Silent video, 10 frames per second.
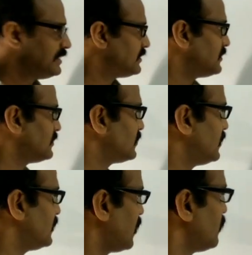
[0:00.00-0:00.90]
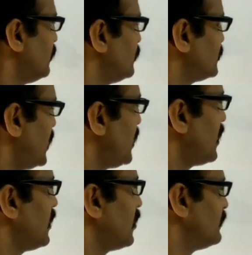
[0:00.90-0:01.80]
in the
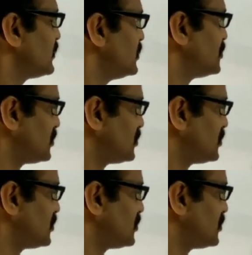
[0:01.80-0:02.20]
central nervous